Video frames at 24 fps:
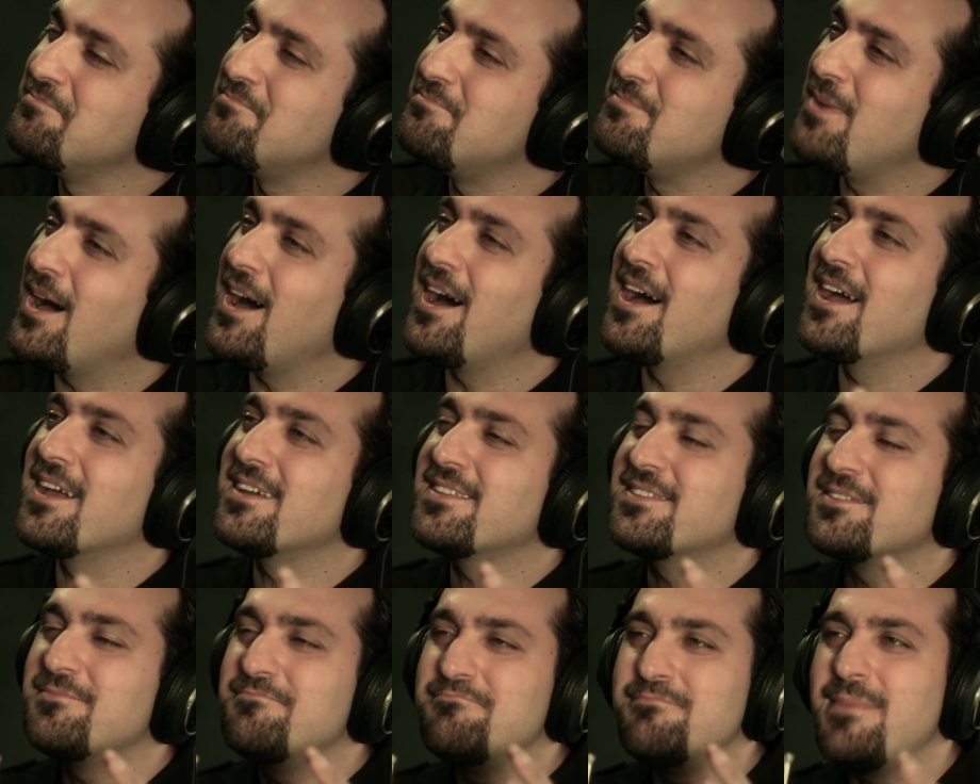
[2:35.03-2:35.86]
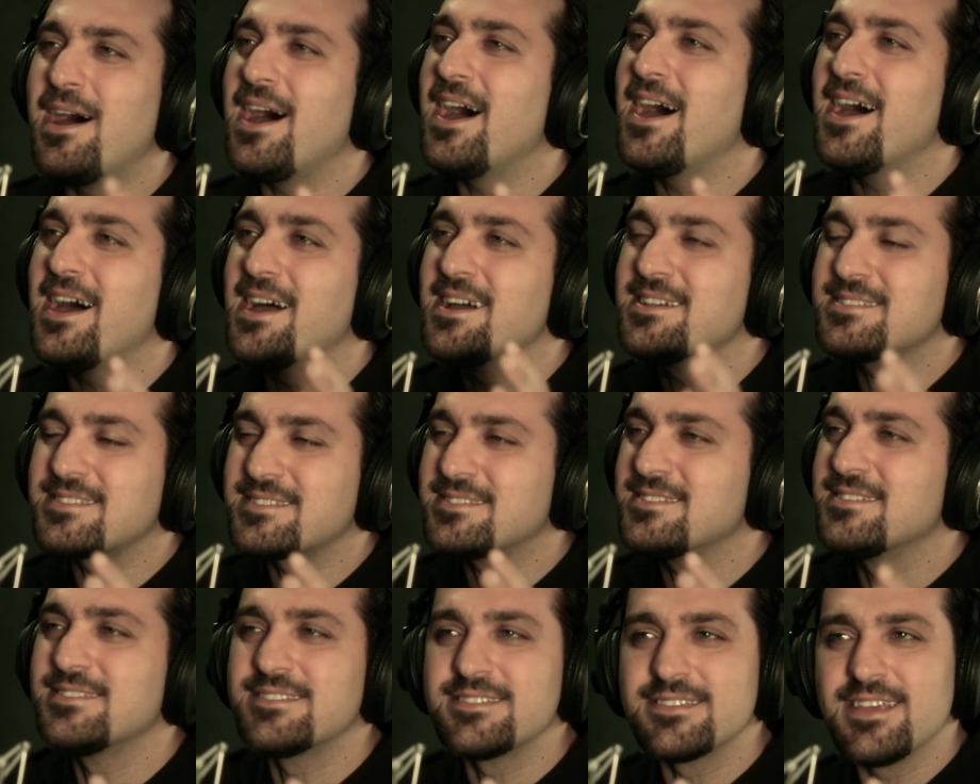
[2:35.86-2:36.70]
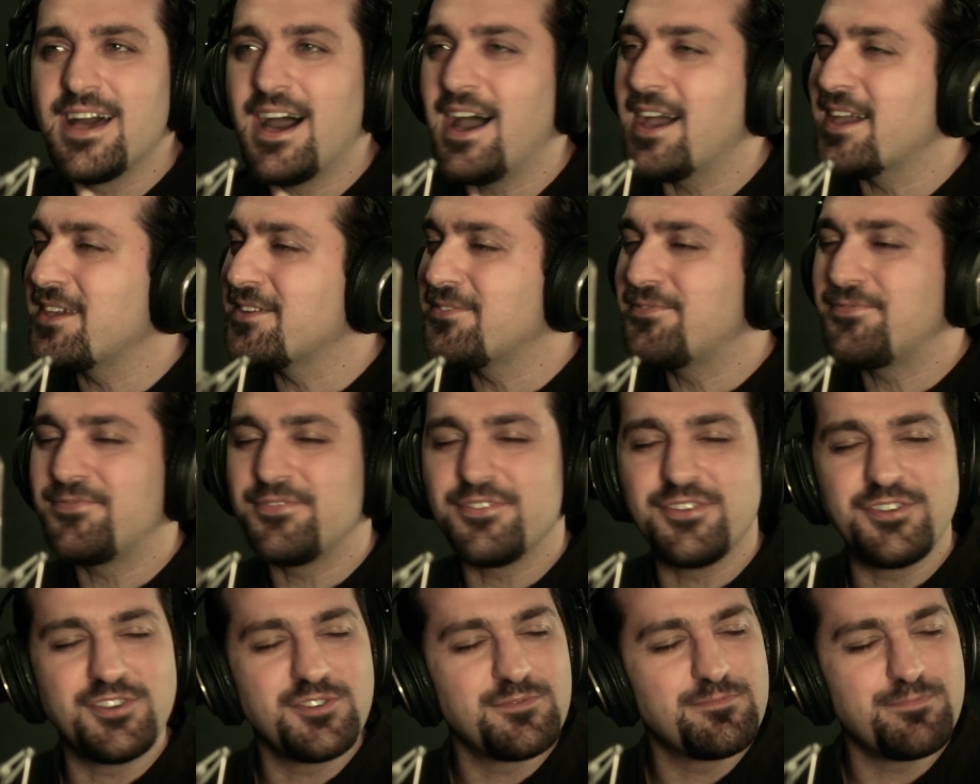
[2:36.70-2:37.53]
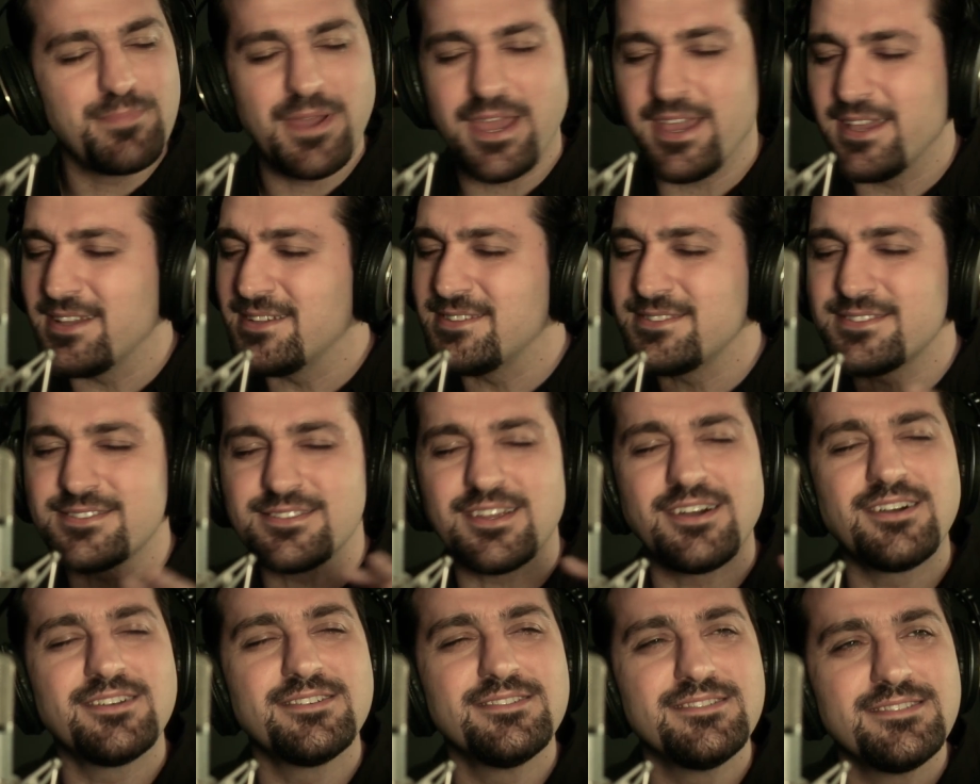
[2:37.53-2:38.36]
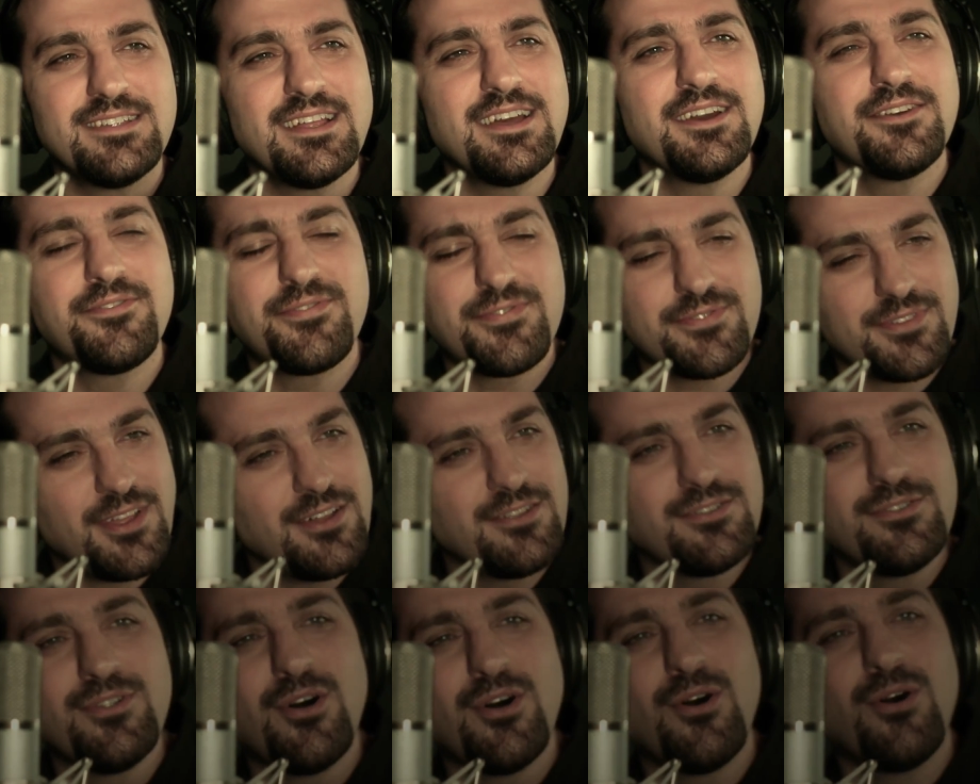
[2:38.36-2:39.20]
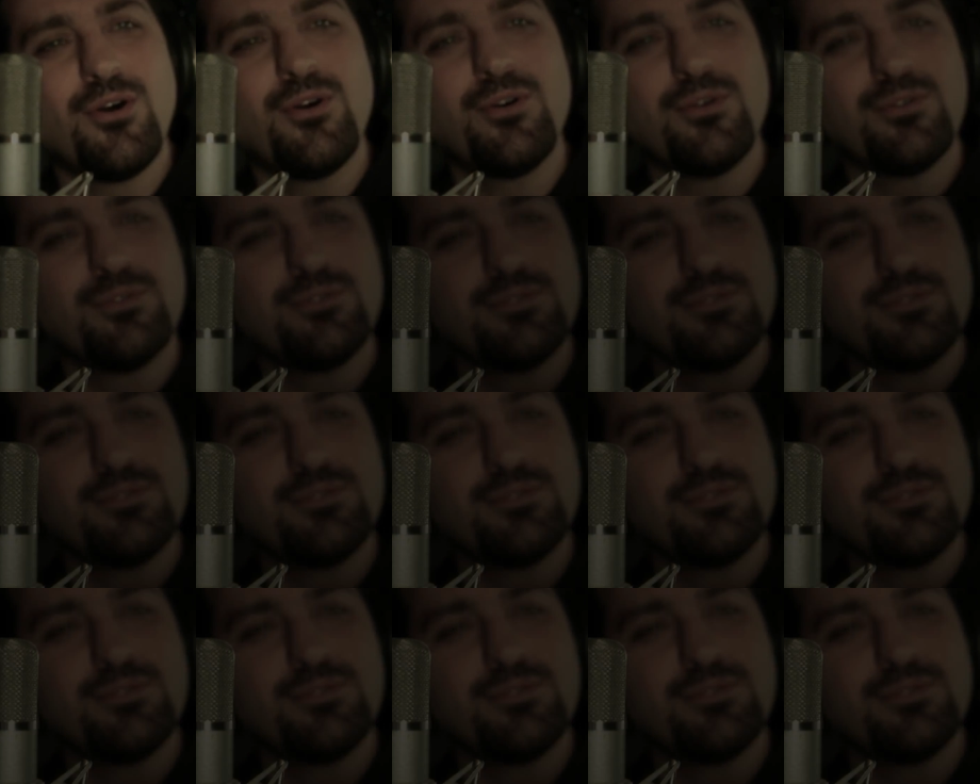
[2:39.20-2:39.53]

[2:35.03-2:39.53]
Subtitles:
By the masses, I fear pains are left unknown.